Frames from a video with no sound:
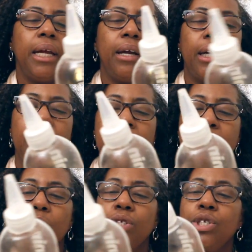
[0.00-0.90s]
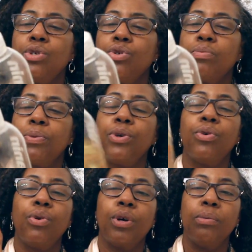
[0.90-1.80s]
Hair Care's Multi-Use
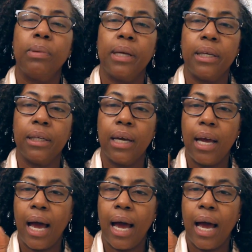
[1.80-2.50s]
Pure Oil Blend.